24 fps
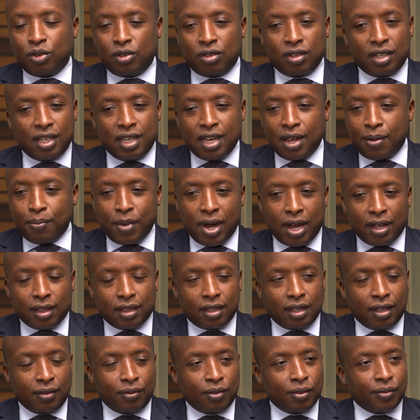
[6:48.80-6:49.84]
In a
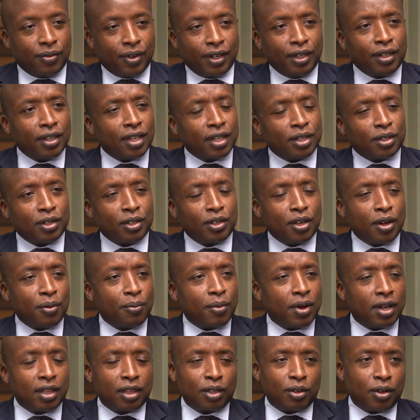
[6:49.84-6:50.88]
month, if you find that in your
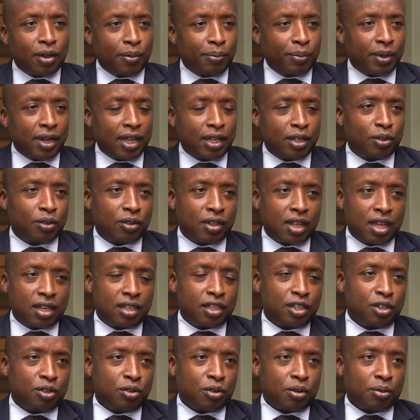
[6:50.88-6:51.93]
month you're applying to
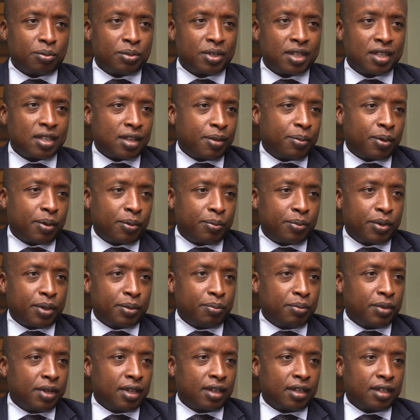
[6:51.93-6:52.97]
30 jobs, there's a
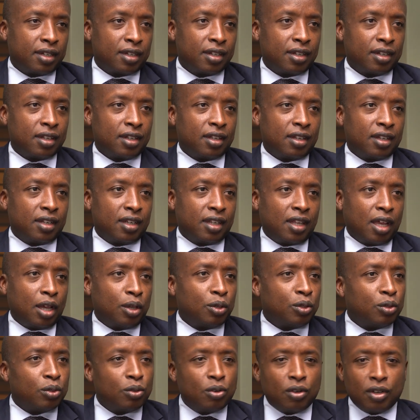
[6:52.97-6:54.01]
problem, Mary. Yeah, you
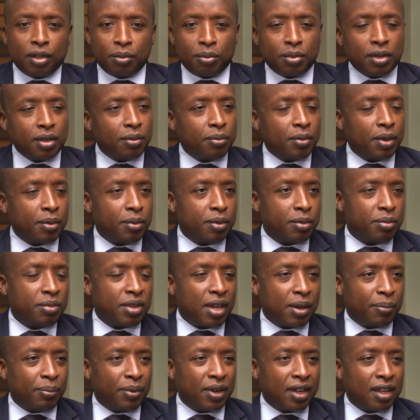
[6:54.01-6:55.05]
should only maybe be
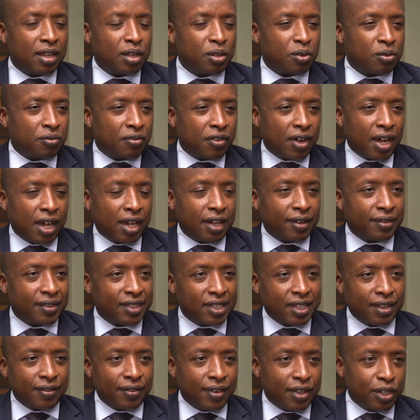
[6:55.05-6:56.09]
applying to 5,
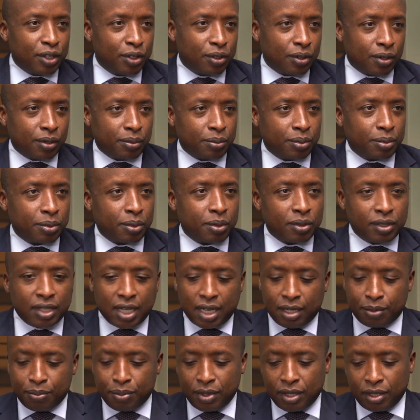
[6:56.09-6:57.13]
7 jobs, because
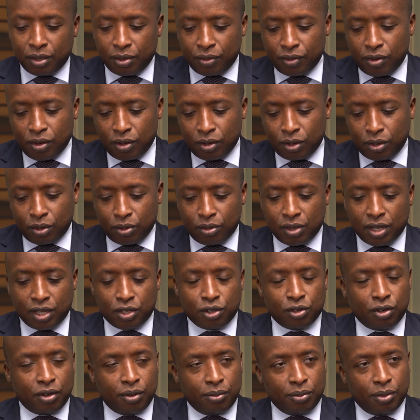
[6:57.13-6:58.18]
that means you've gone through the
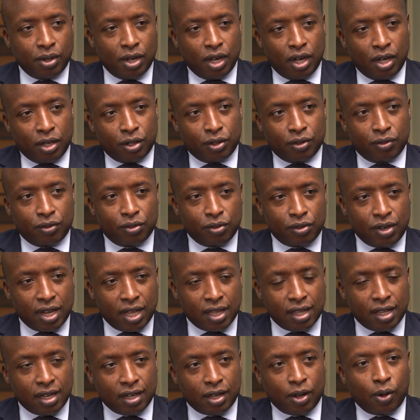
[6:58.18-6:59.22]
job, you've looked
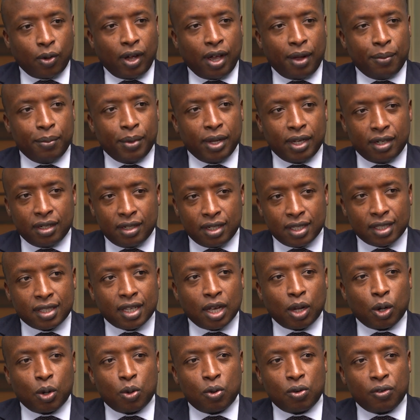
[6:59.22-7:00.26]
at the requirement, it's a
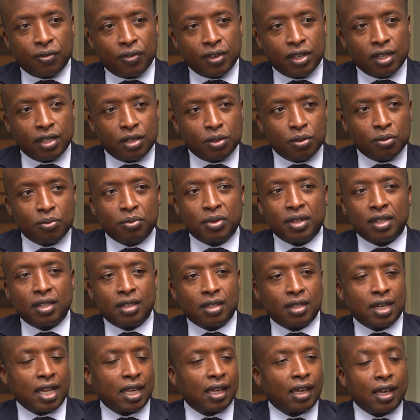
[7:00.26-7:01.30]
good fit, you
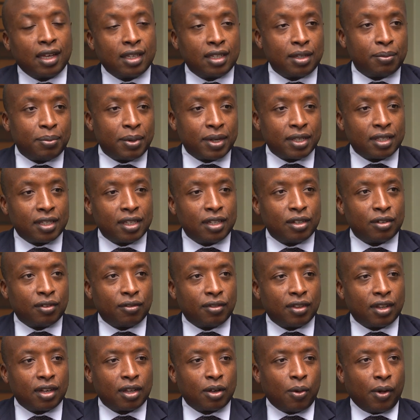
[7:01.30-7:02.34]
meet like 80% of
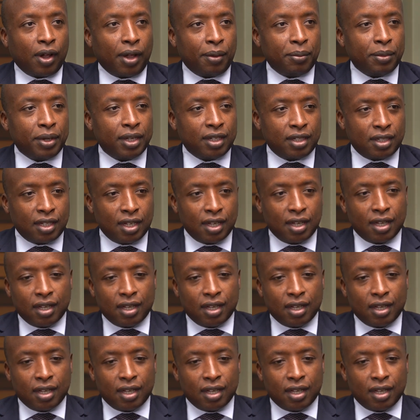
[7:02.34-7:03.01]
the requirement,